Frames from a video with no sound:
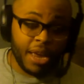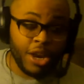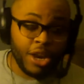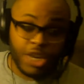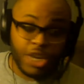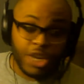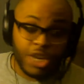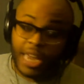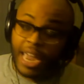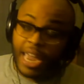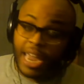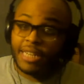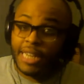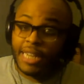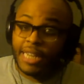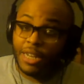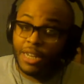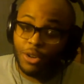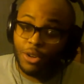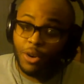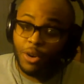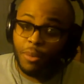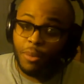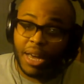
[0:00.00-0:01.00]
you can't tell
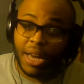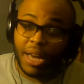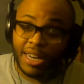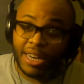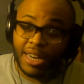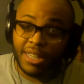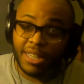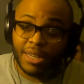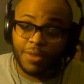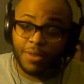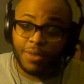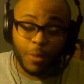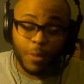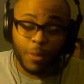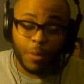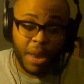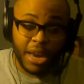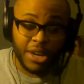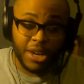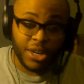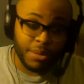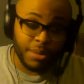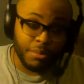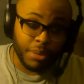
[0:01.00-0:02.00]
nobody this
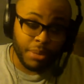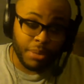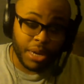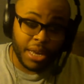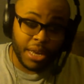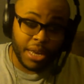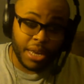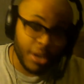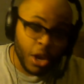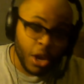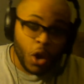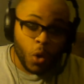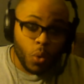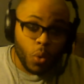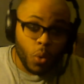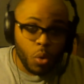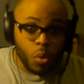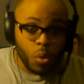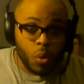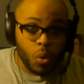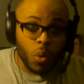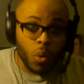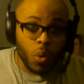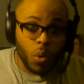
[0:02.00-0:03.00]
information, but
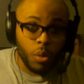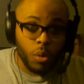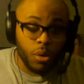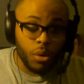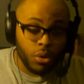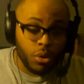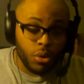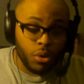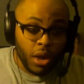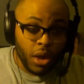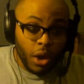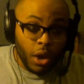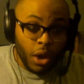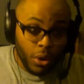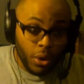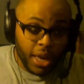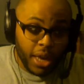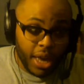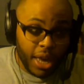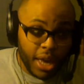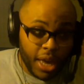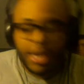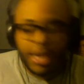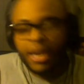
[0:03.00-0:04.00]
woo,
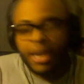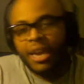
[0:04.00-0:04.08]
okay.